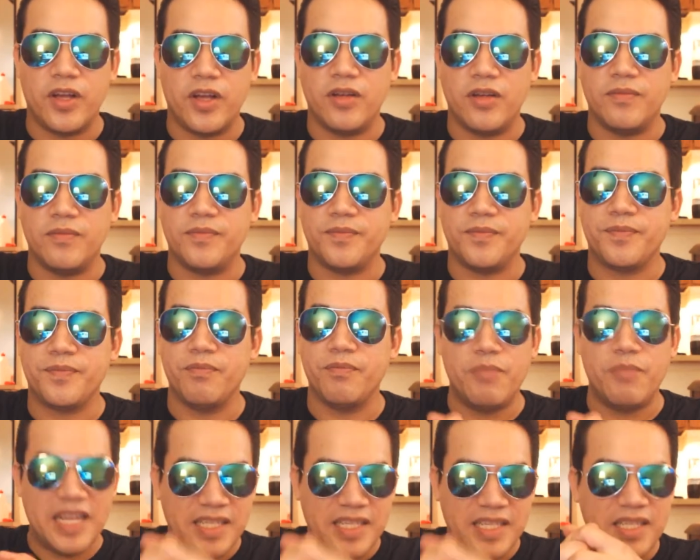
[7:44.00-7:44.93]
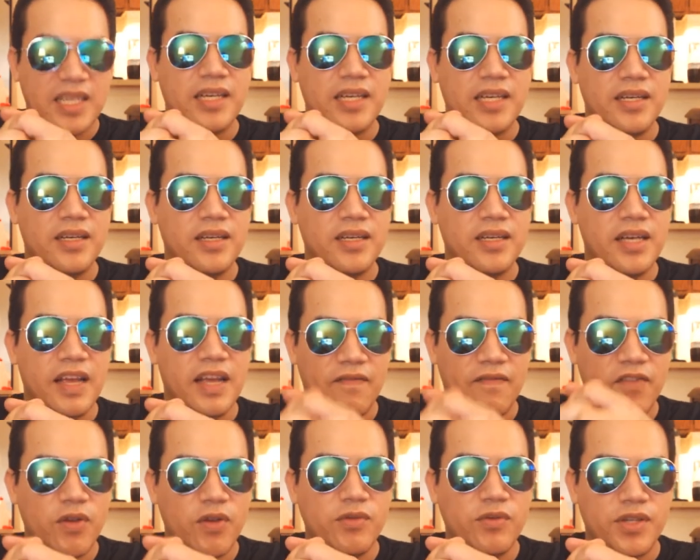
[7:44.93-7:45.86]
um, mixing
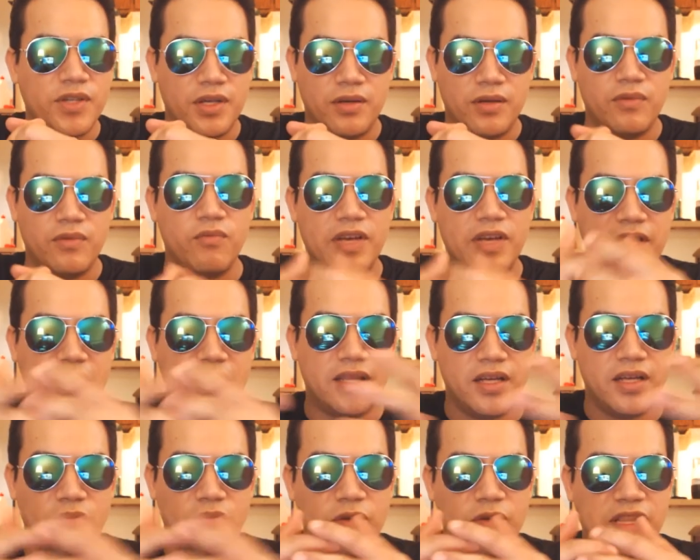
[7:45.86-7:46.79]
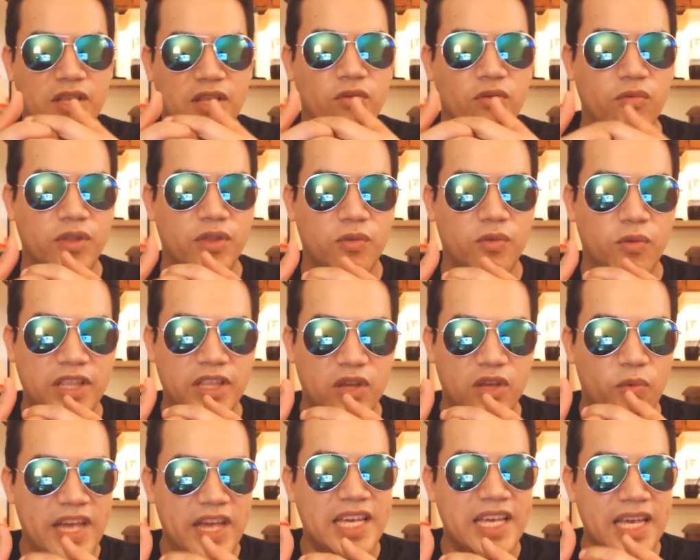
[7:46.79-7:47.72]
Infusing with the with the
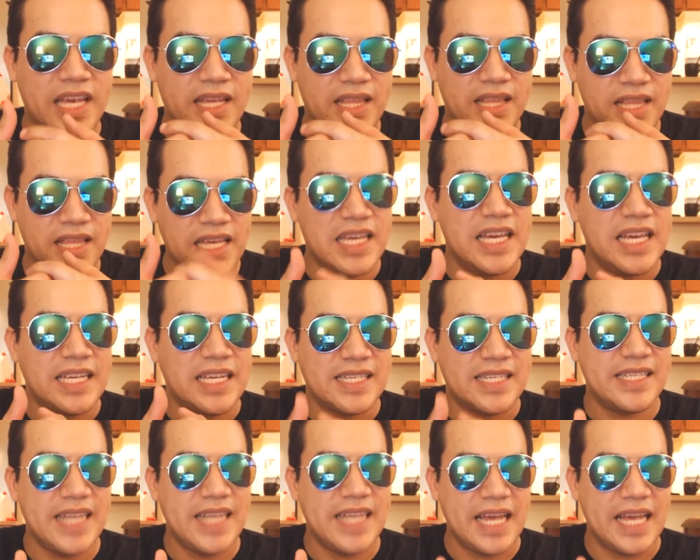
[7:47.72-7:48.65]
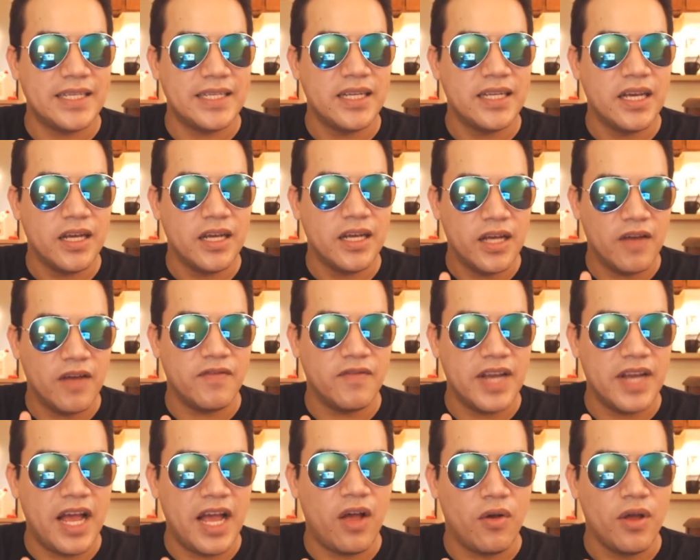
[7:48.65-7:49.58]
with the waking thinking state
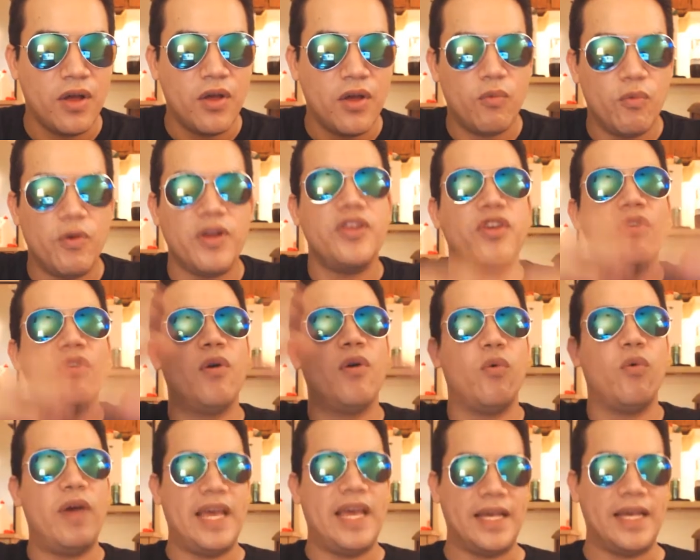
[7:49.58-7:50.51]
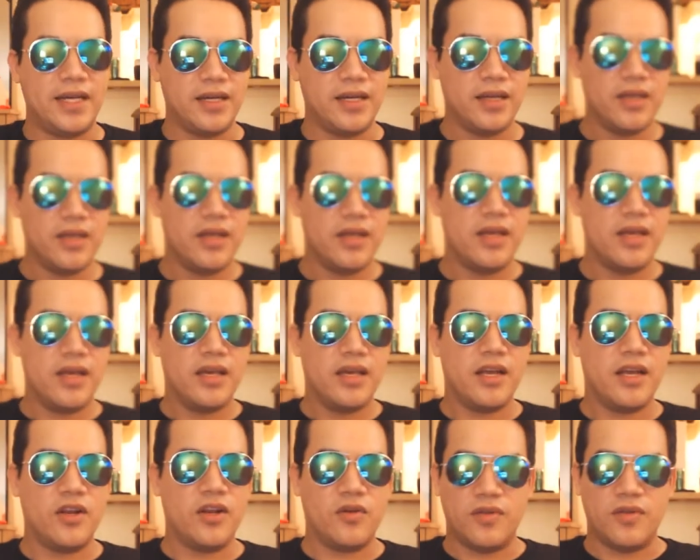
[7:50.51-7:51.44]
of now when you're awake.
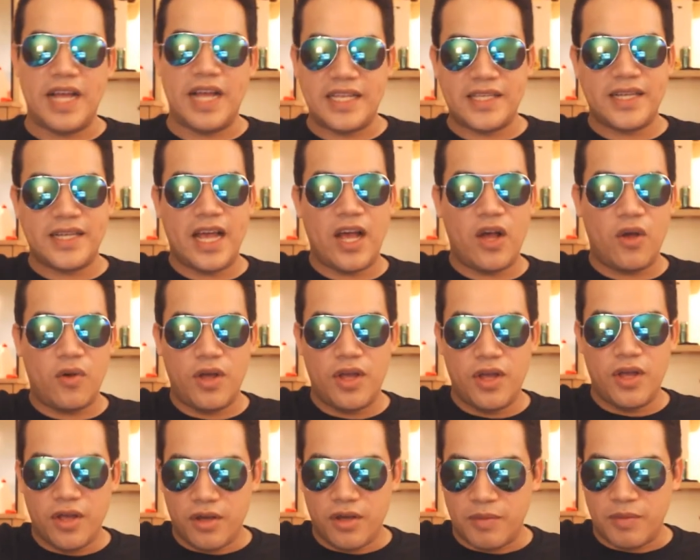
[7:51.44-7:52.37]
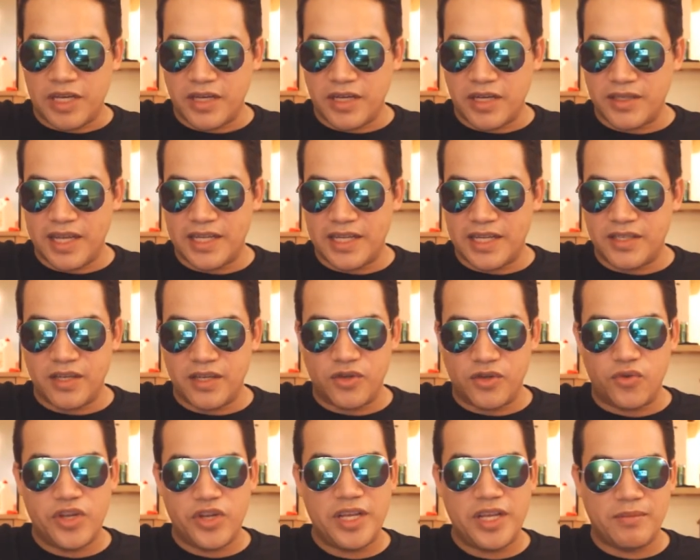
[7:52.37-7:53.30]
You know, that's how because it's the
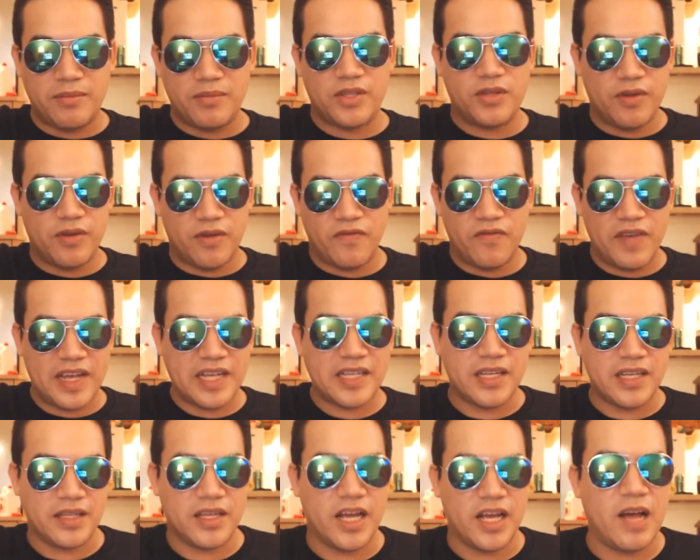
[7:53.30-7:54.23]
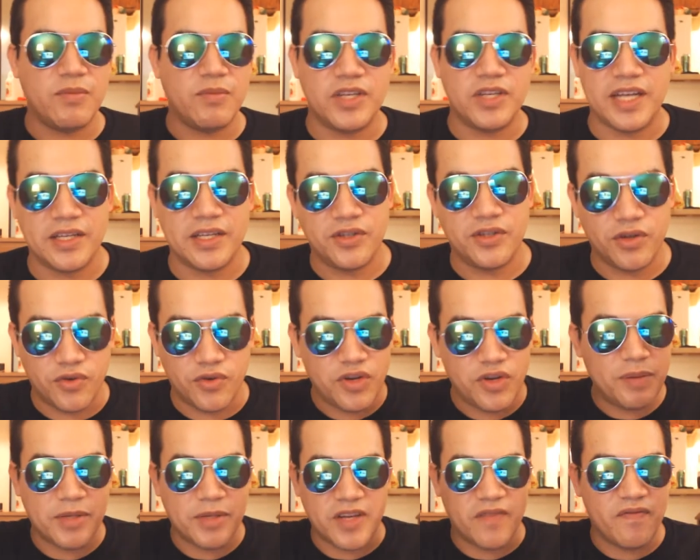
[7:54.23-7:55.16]
dreams affecting the object. It's your
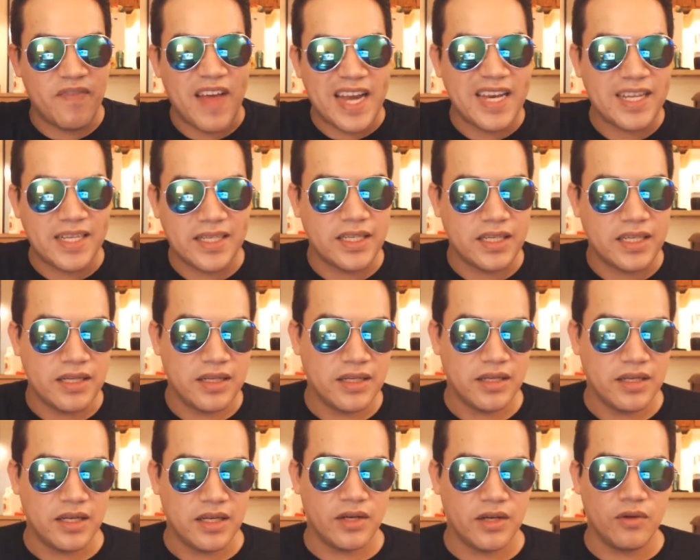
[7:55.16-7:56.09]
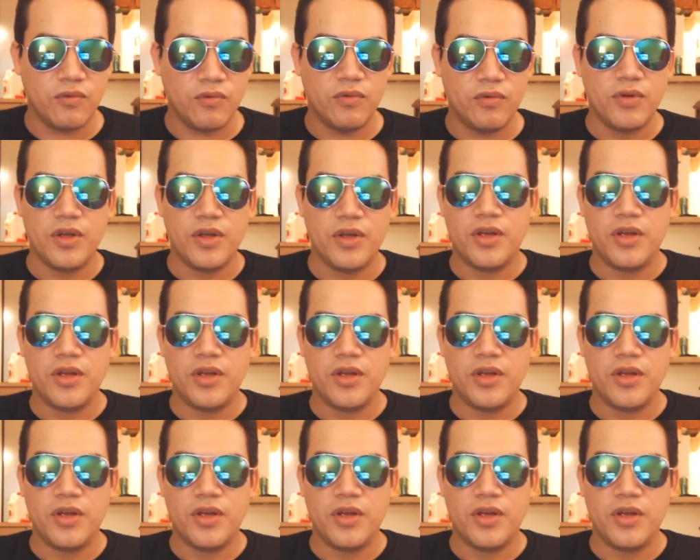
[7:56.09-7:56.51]
dreams, your fantasy. You know,